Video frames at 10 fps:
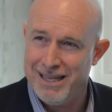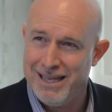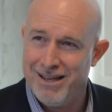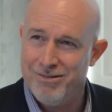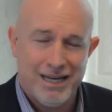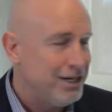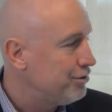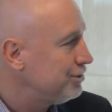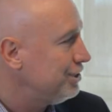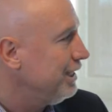and really
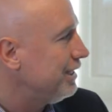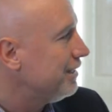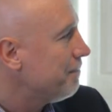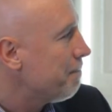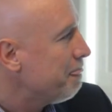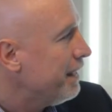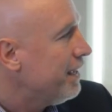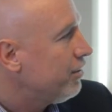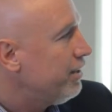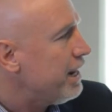critique.
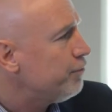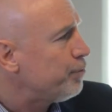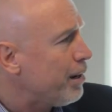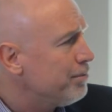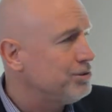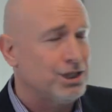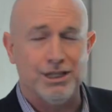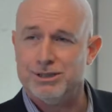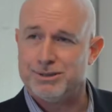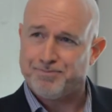Creative problem
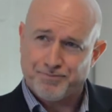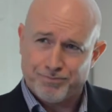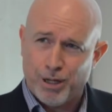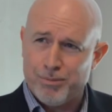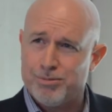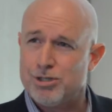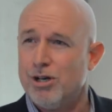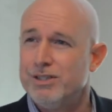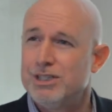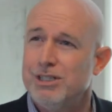skills,
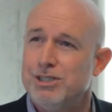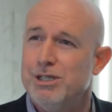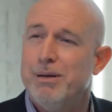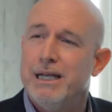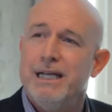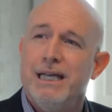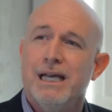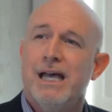problem-solving skills, the ability